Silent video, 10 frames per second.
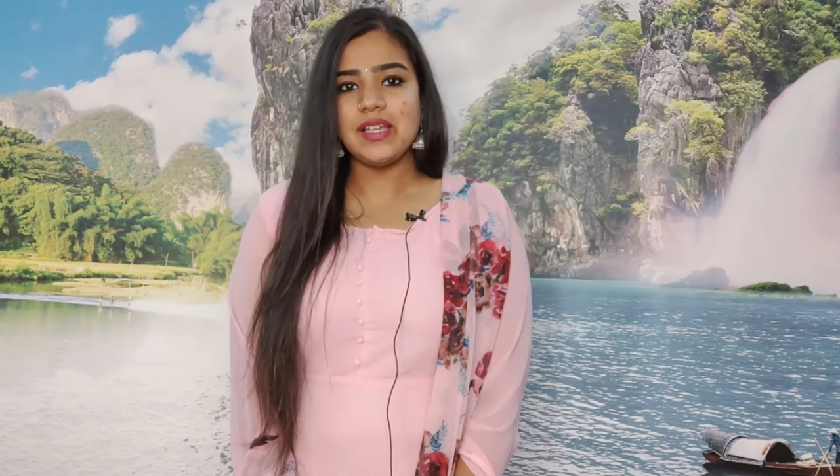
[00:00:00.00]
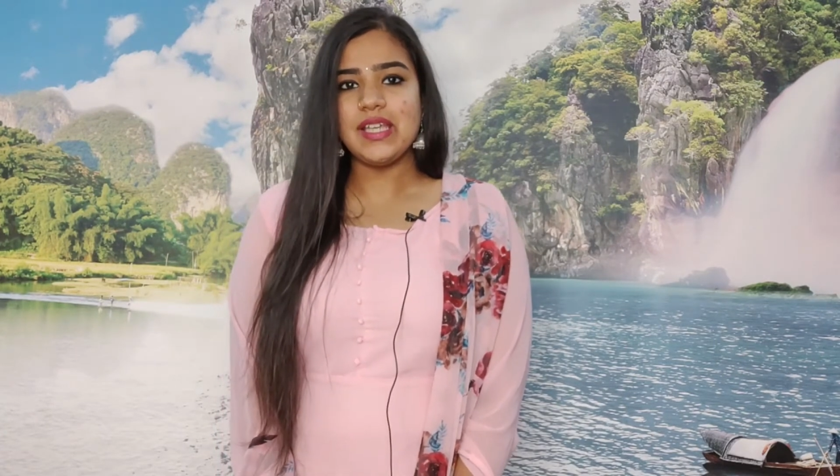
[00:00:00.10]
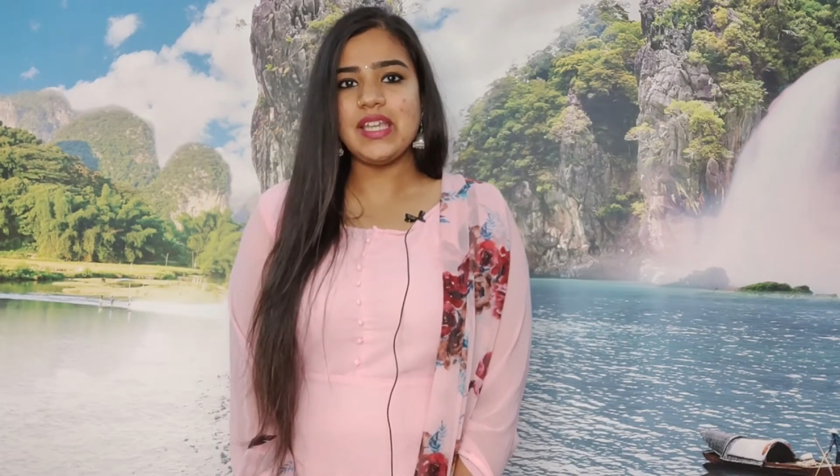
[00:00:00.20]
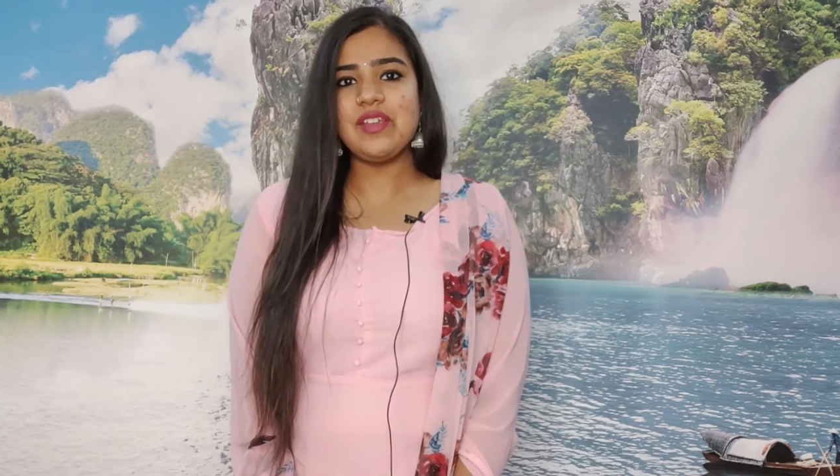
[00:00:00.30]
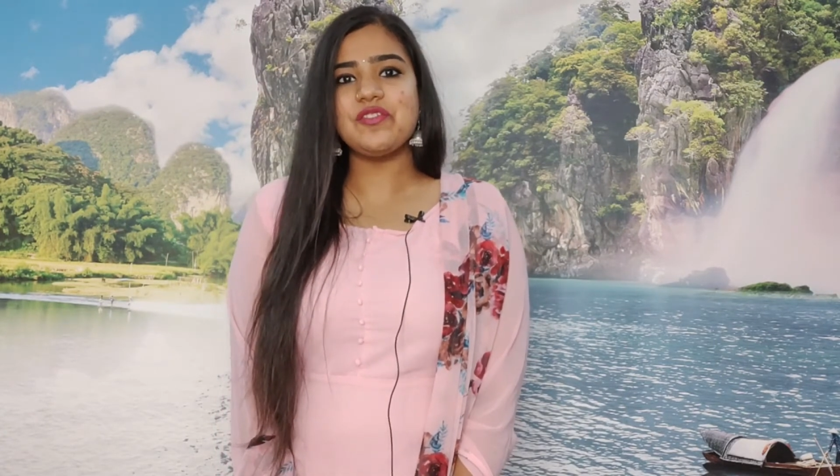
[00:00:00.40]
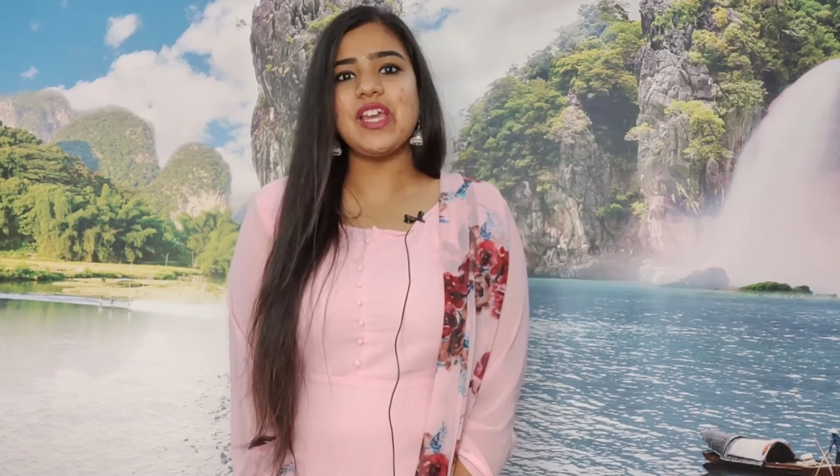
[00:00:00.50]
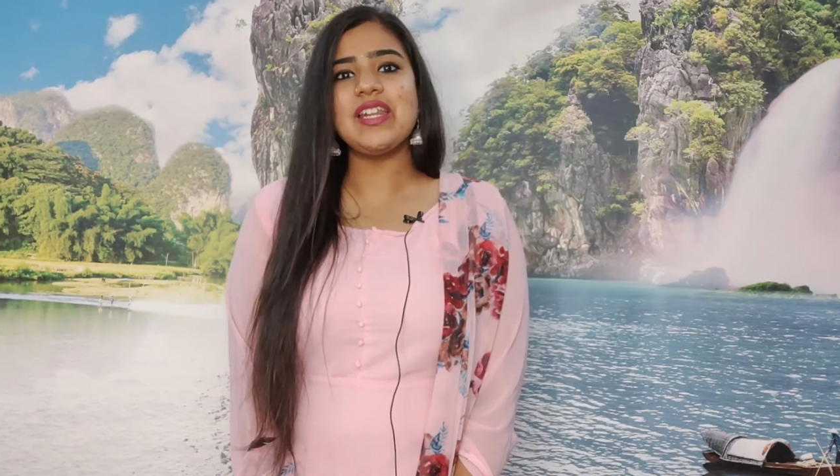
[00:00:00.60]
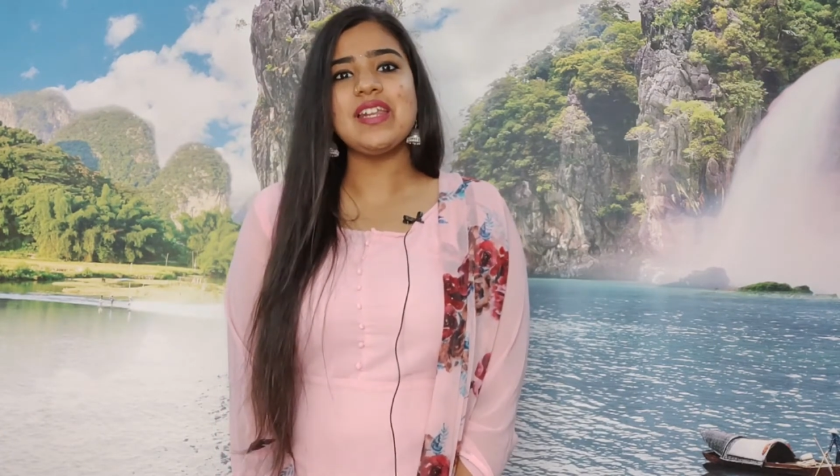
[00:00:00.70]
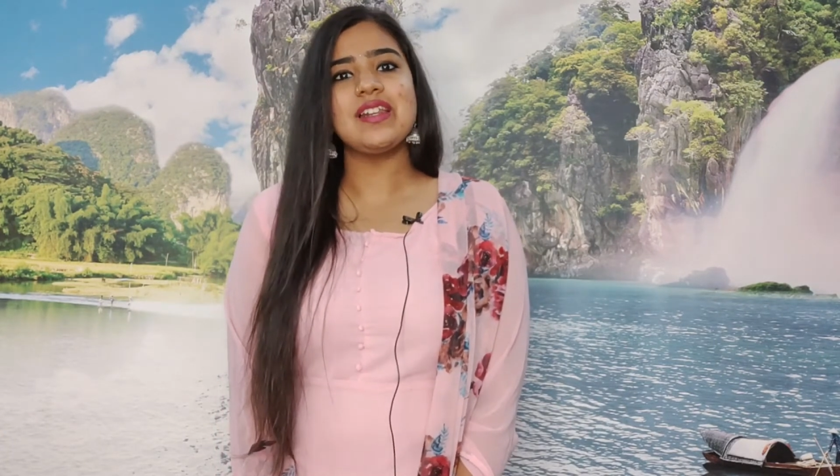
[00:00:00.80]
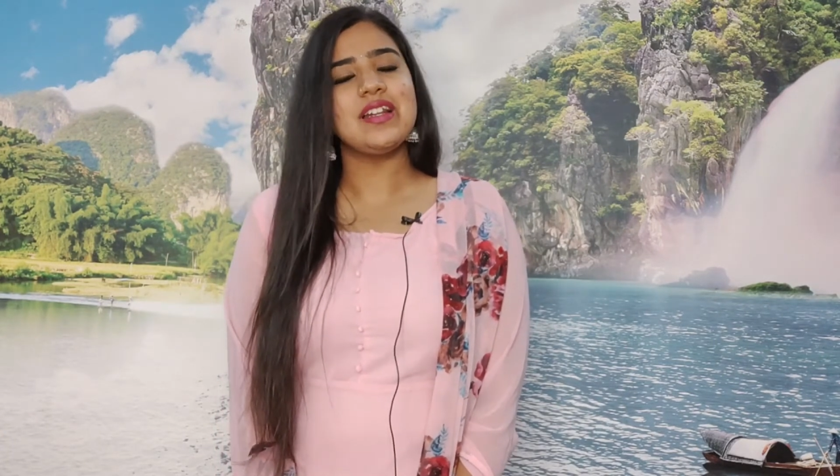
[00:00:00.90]
he
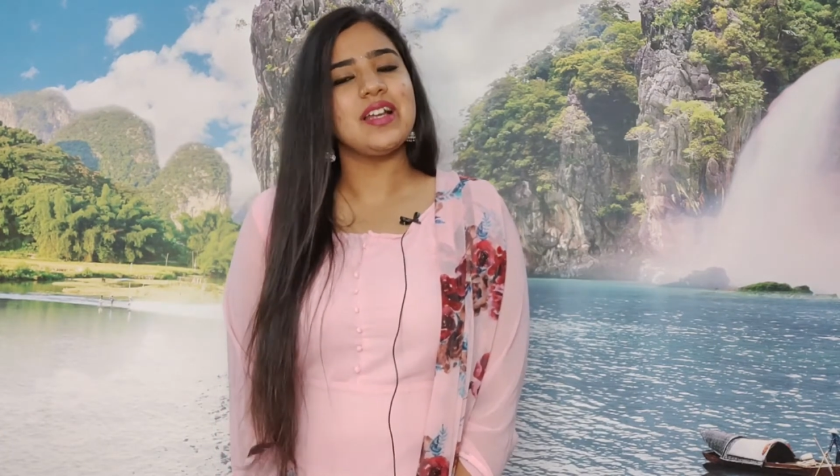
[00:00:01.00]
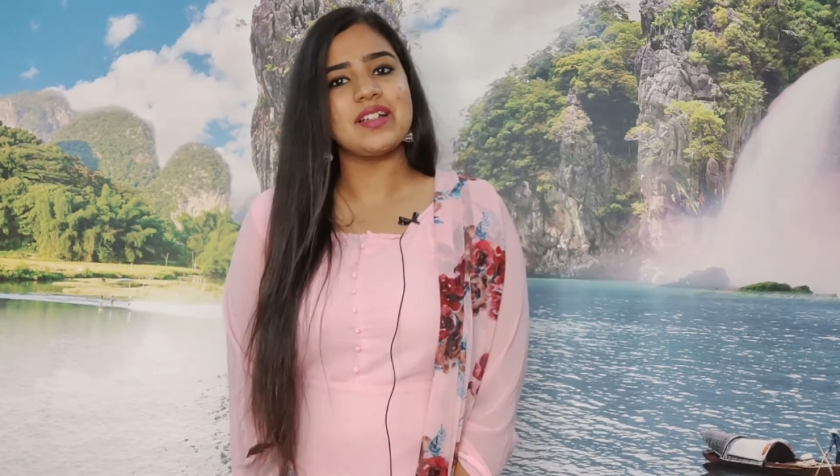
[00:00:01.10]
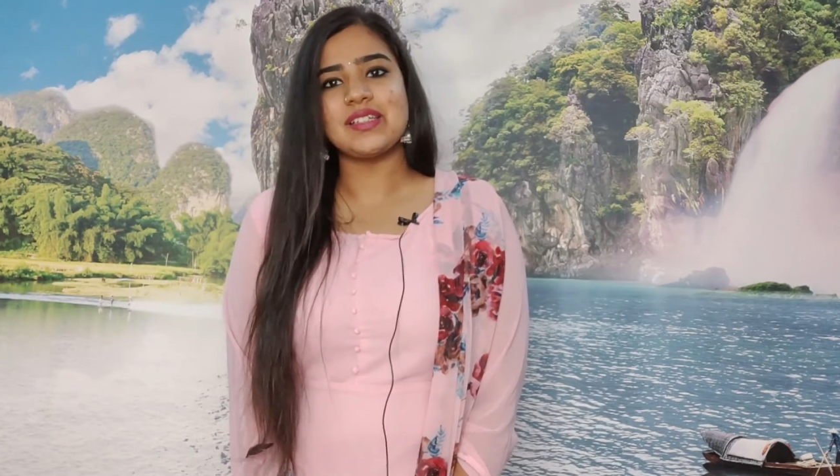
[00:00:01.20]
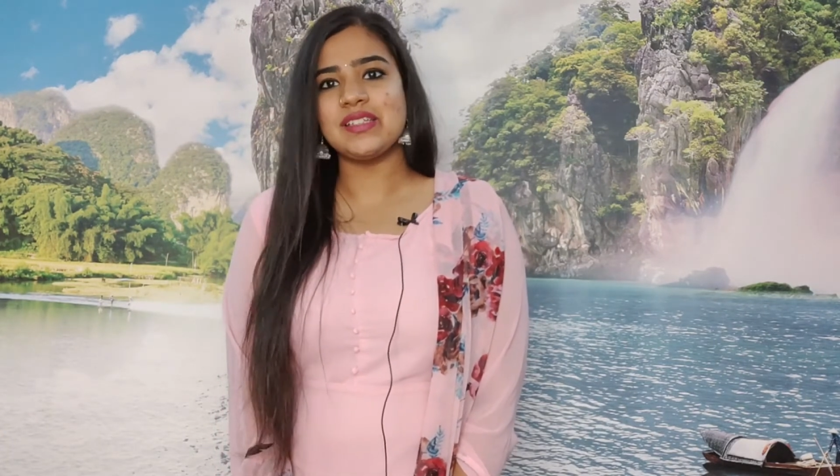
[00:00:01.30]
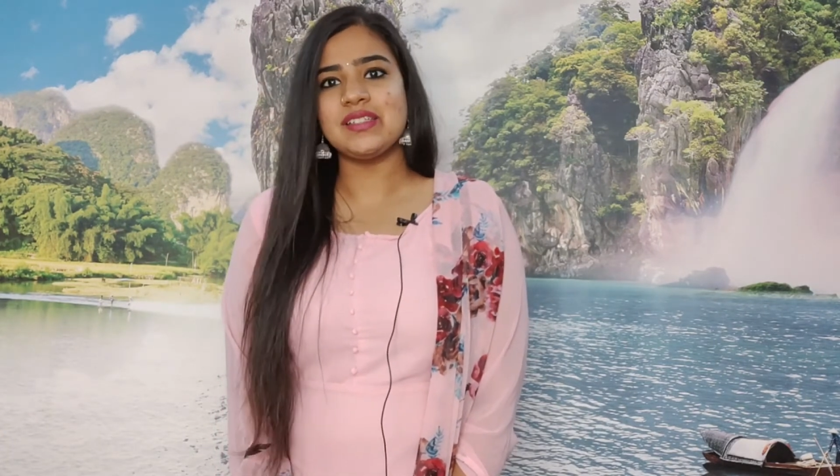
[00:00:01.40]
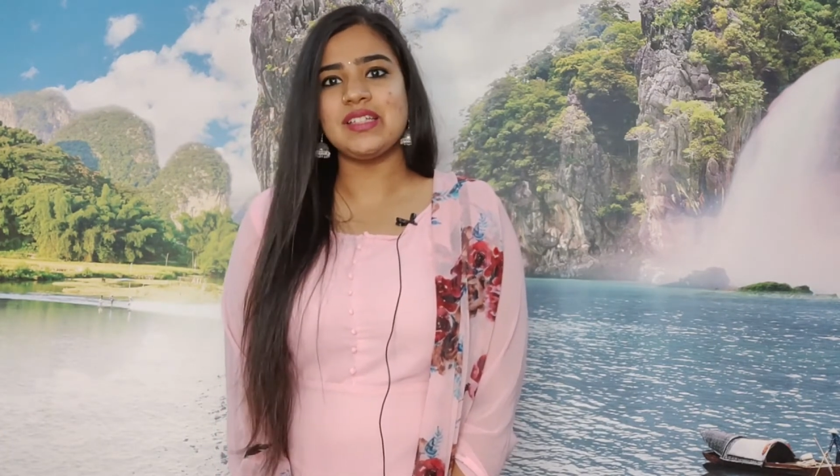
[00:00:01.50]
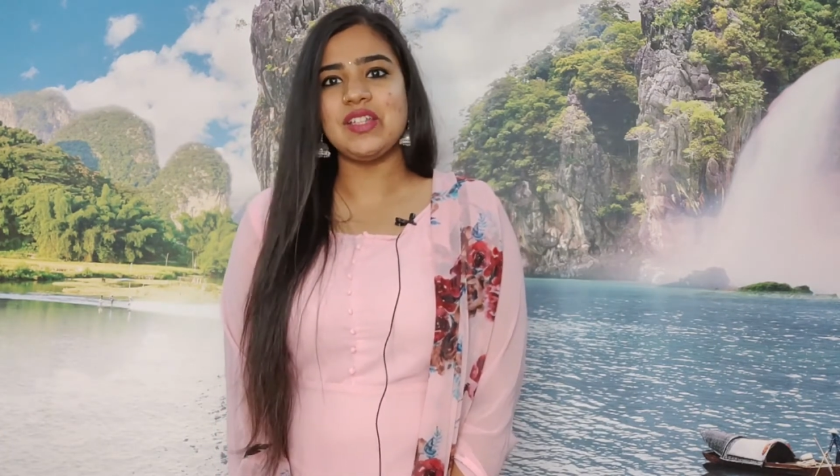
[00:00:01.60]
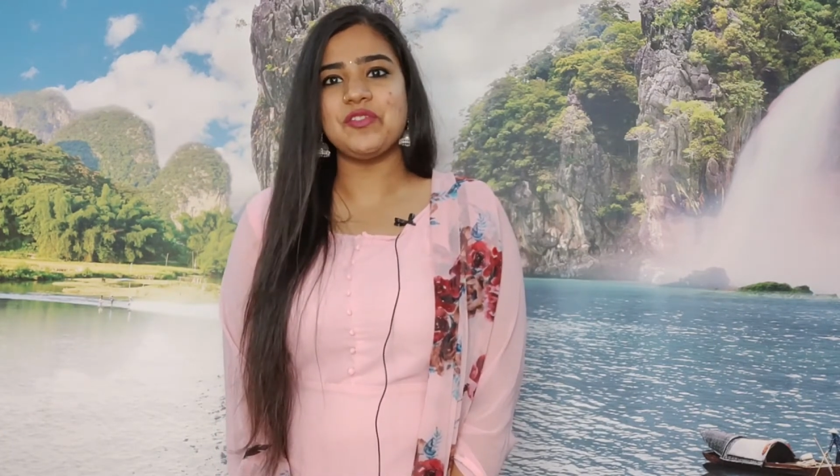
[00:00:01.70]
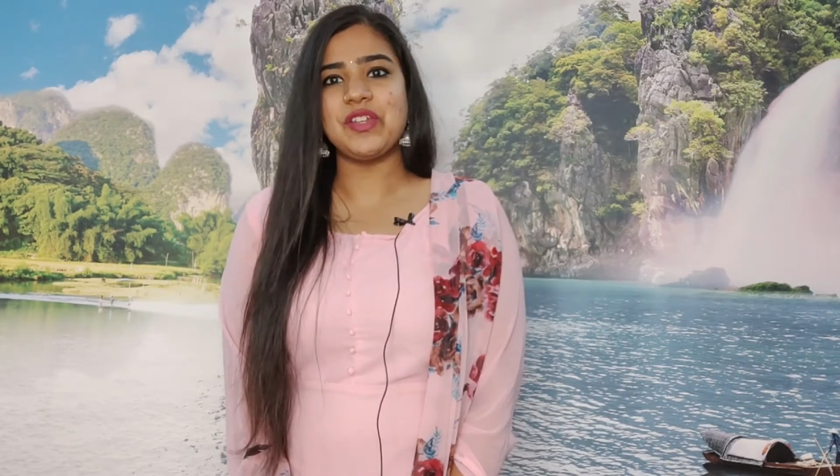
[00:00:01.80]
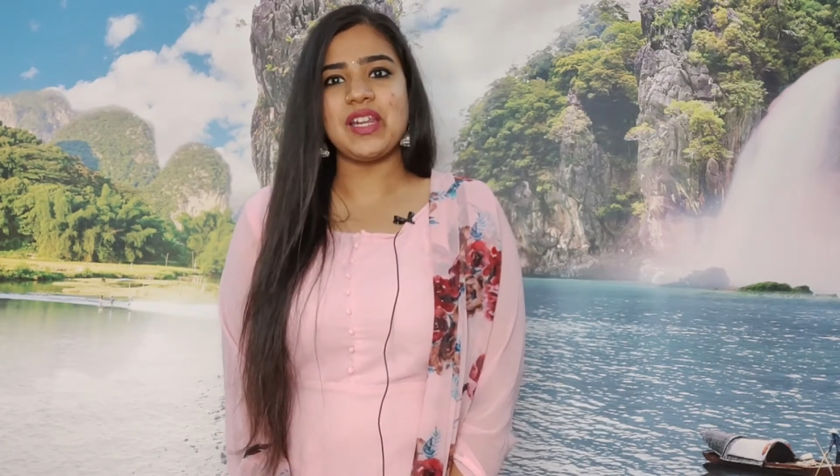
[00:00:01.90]
very
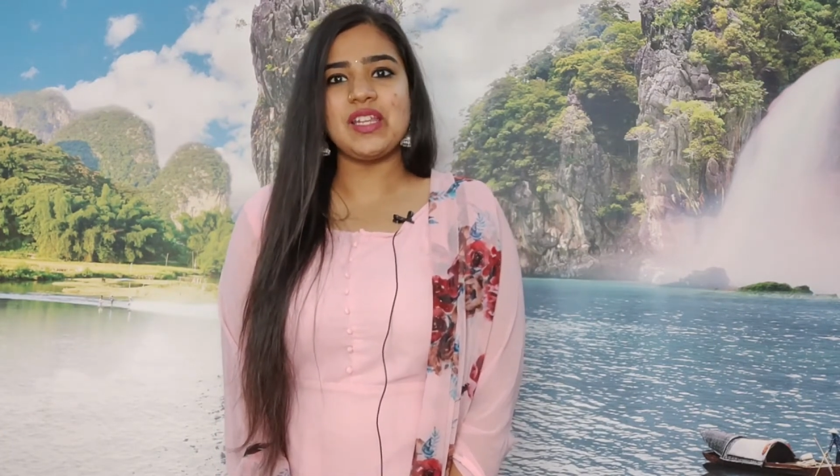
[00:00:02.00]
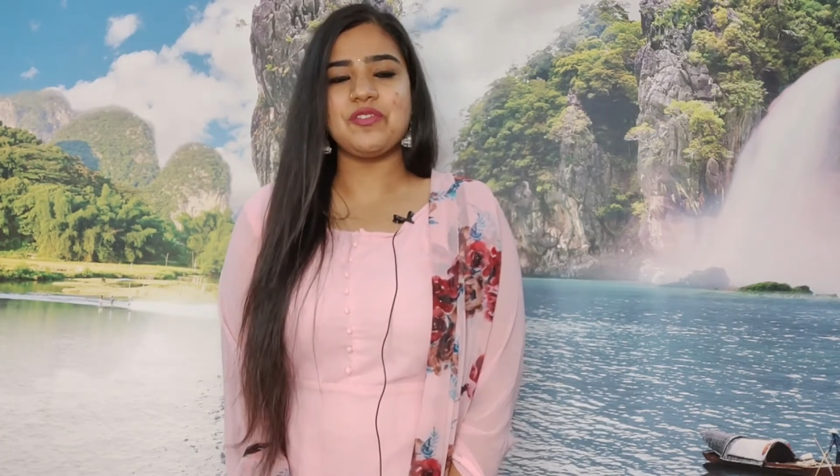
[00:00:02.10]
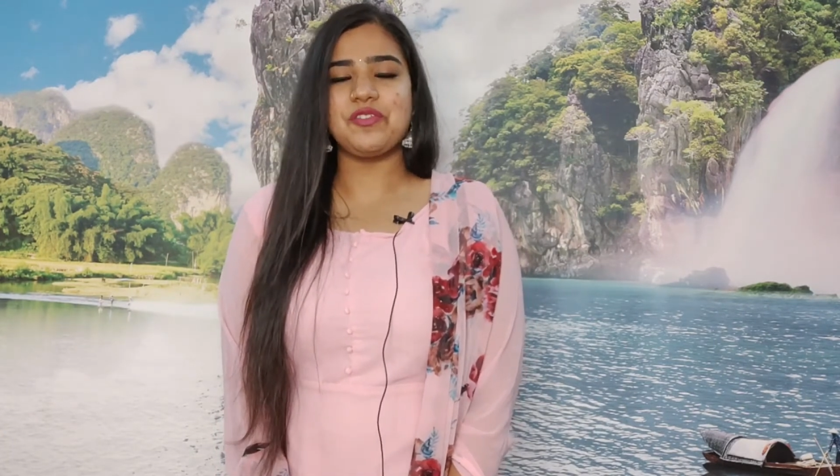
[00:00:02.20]
reluctantly, very,